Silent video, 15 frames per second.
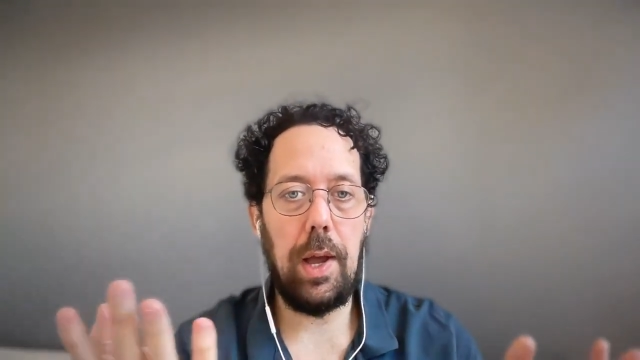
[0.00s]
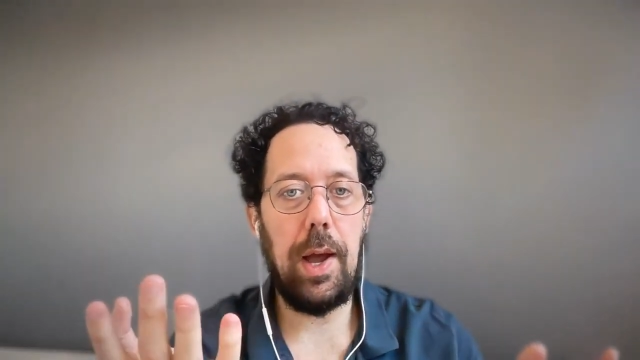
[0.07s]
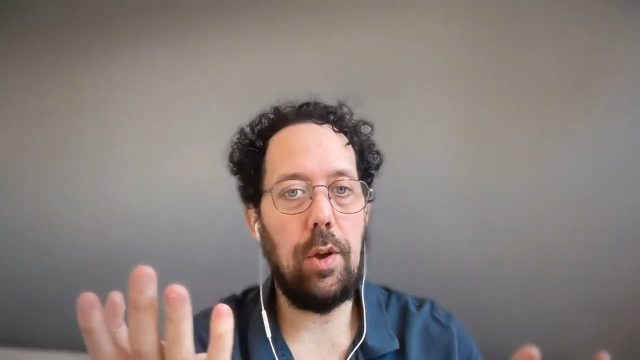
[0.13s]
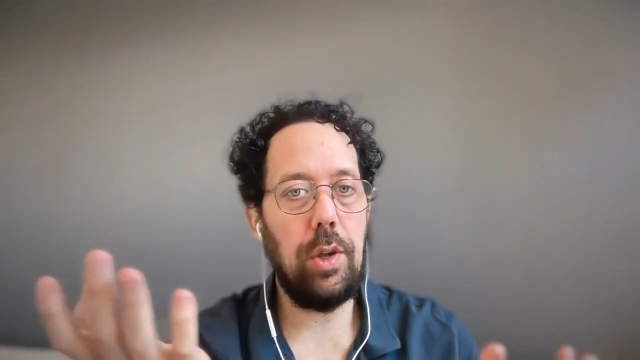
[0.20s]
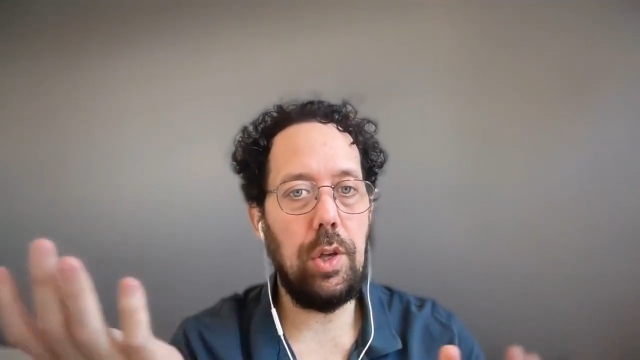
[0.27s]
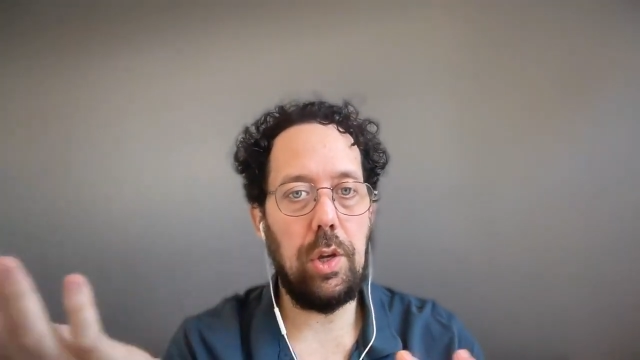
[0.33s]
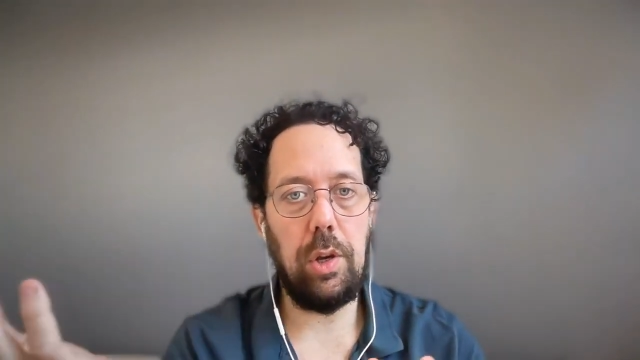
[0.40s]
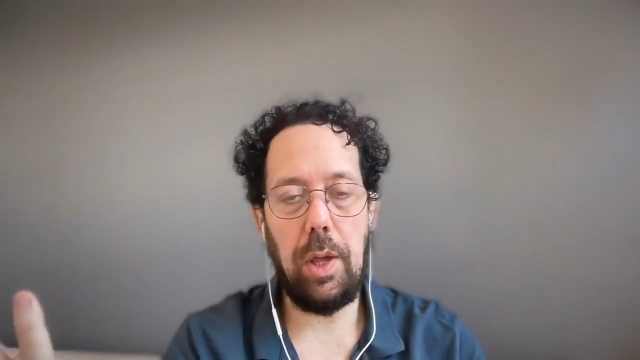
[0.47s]
How are
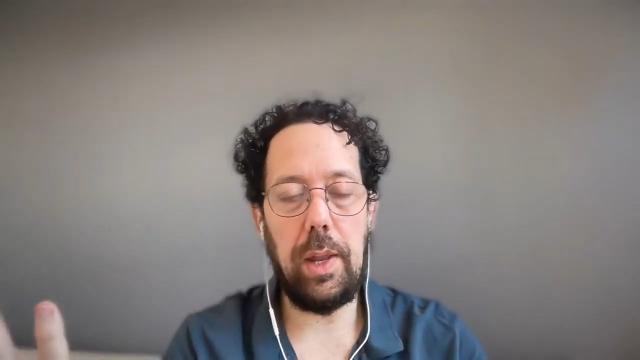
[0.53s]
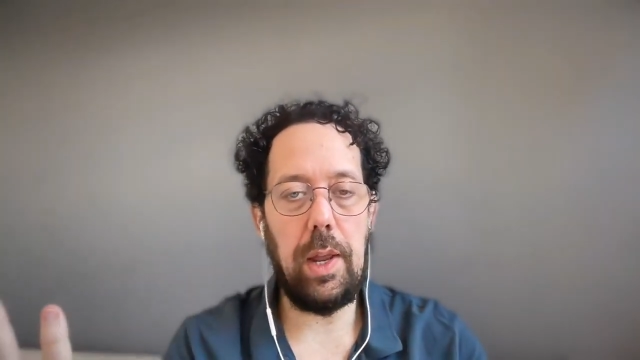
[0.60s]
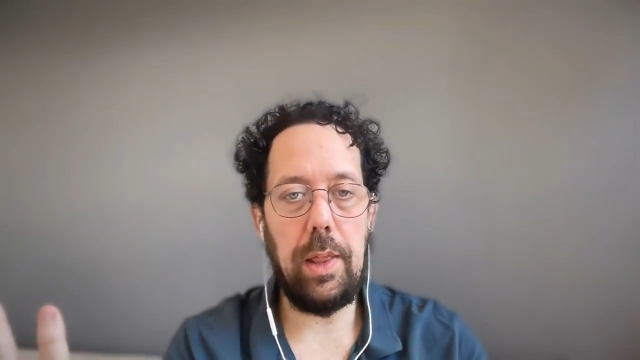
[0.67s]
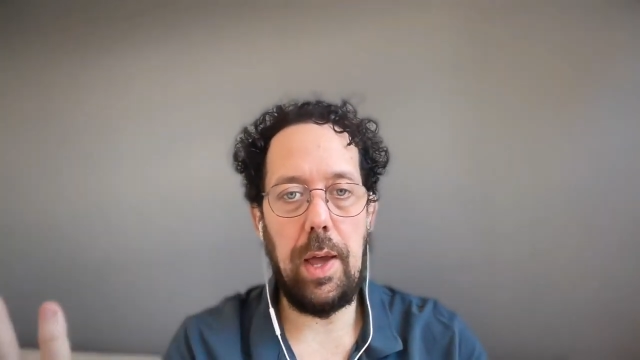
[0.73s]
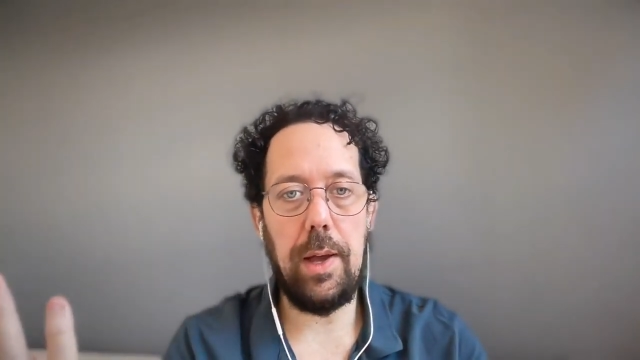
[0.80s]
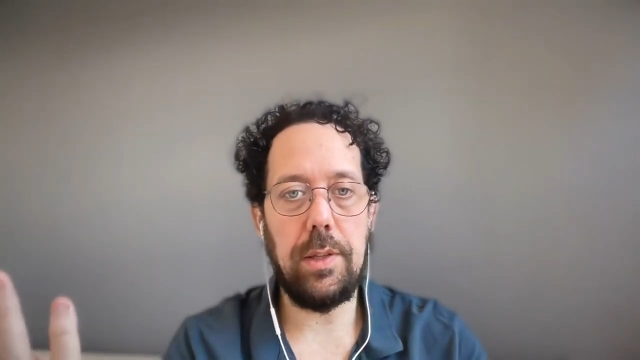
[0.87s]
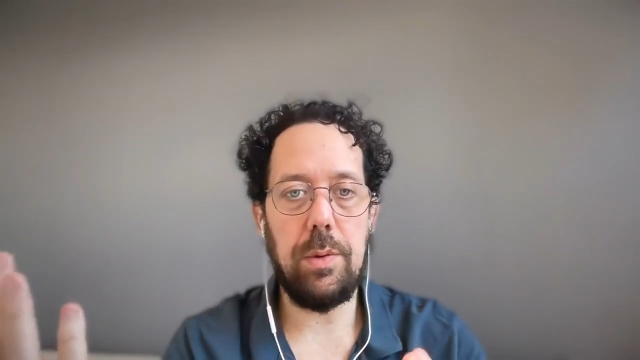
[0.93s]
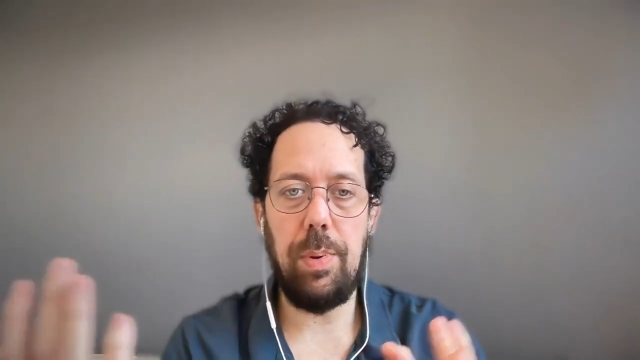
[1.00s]
you going to get it in
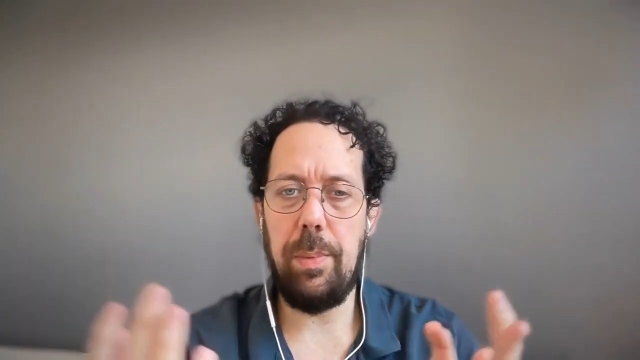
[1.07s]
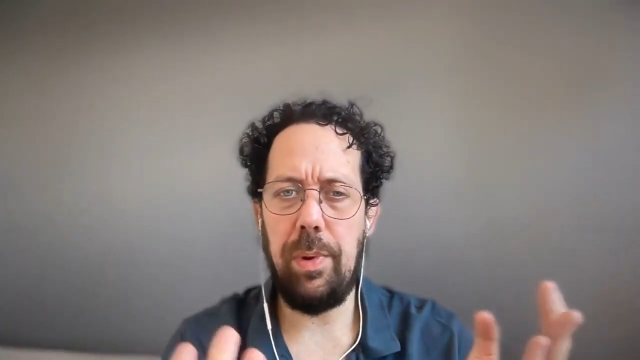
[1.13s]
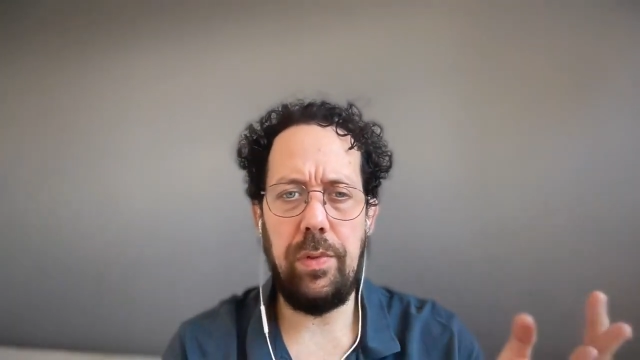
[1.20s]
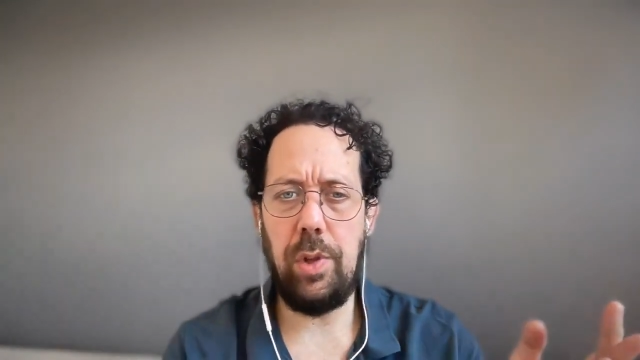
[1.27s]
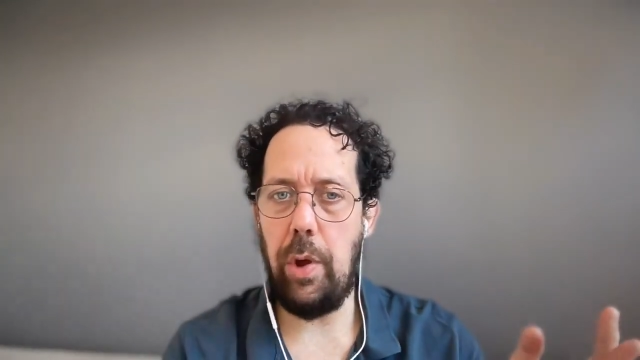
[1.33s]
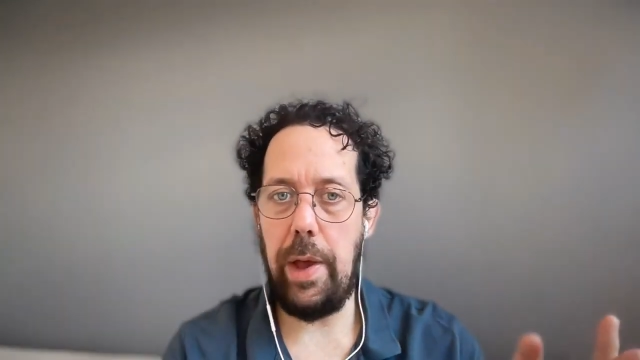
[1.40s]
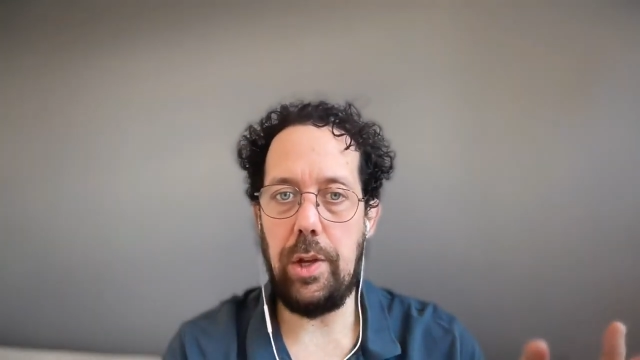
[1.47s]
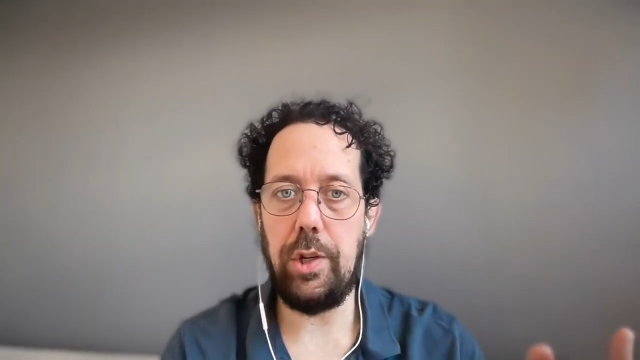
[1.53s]
the hands of people if
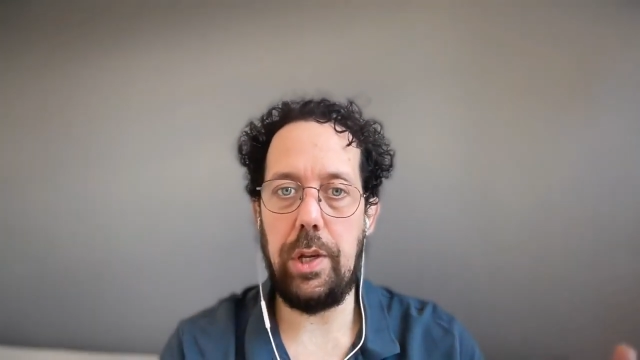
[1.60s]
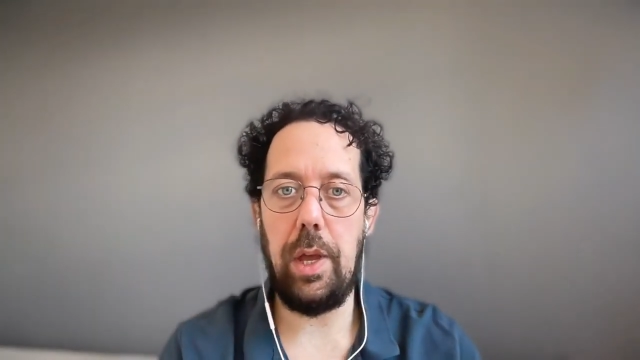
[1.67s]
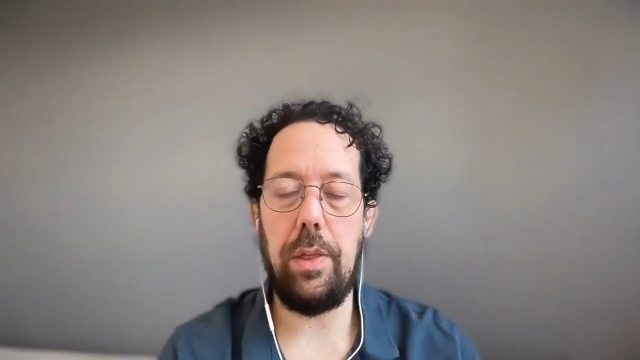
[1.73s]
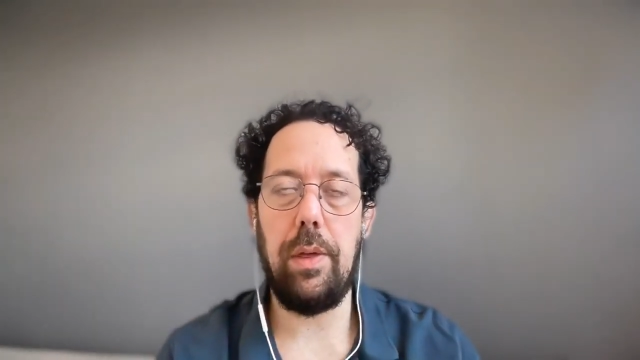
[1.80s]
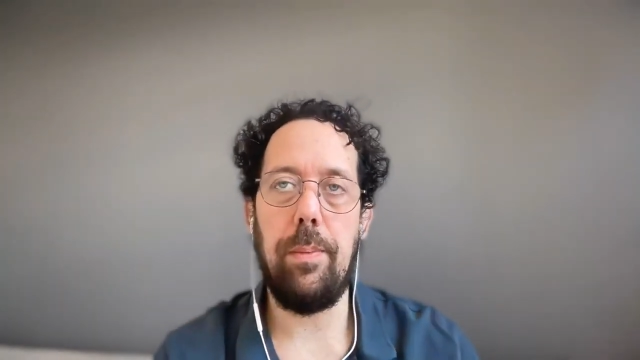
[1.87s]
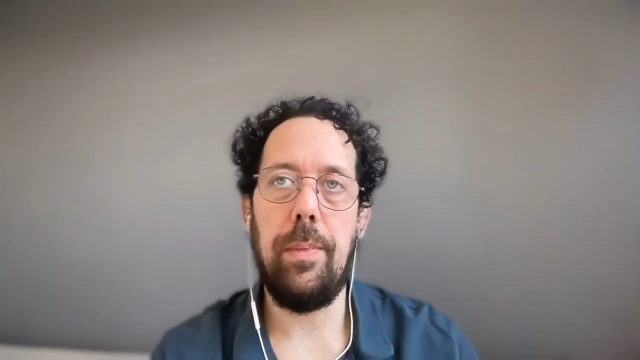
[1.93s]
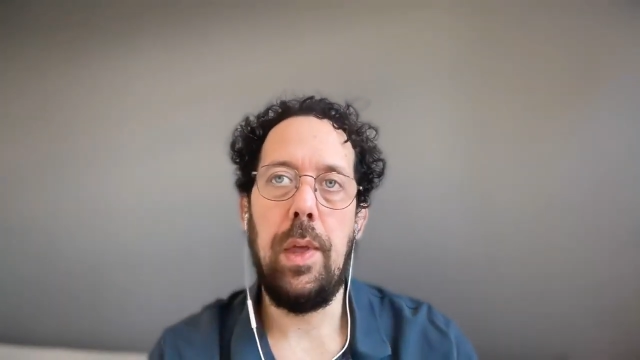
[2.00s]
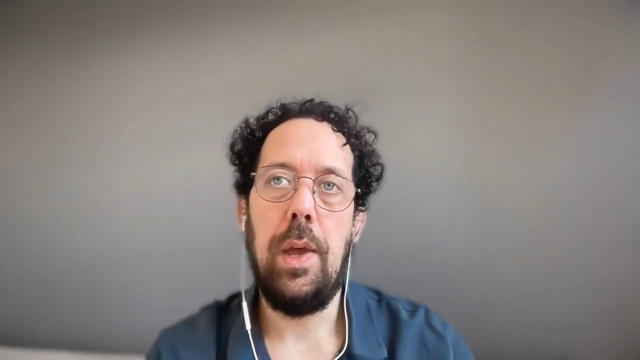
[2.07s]
you don't educate
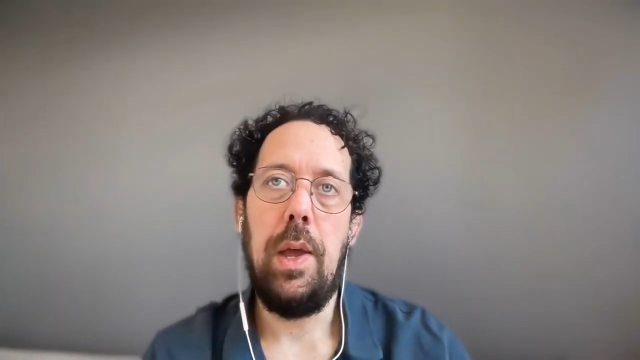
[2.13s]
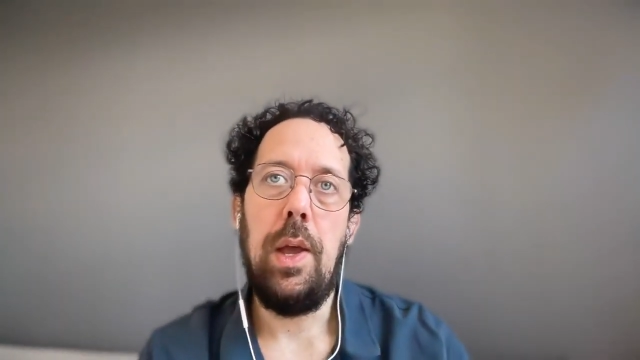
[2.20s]
them?